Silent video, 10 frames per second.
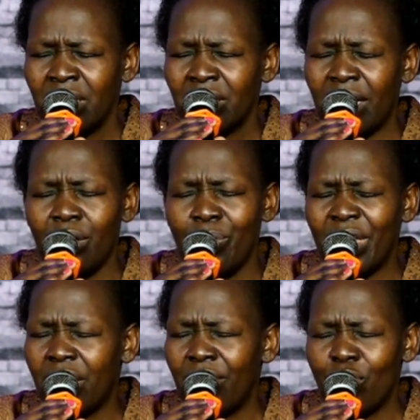That we
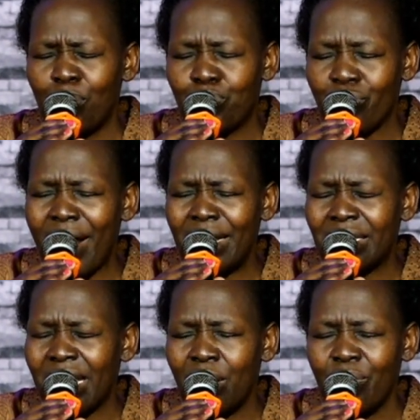give you
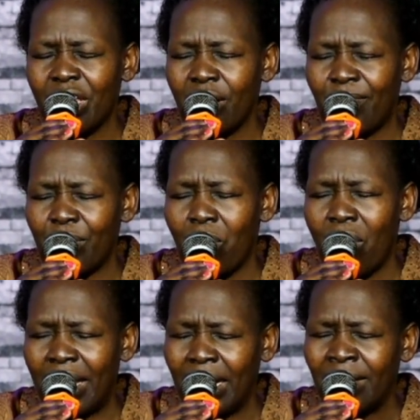praise and we give you
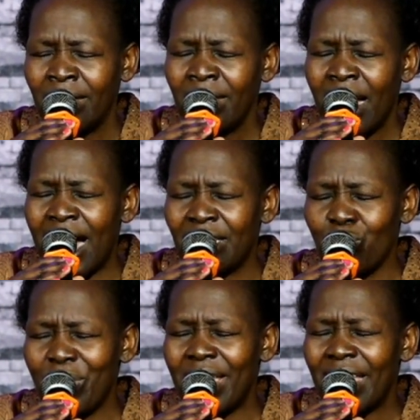honor. As
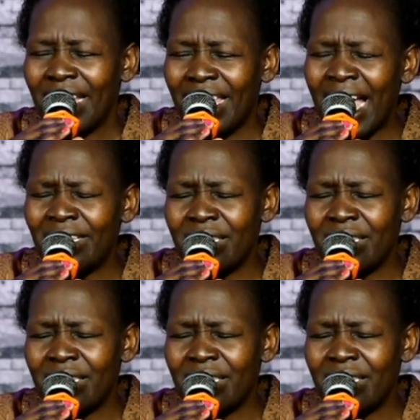we get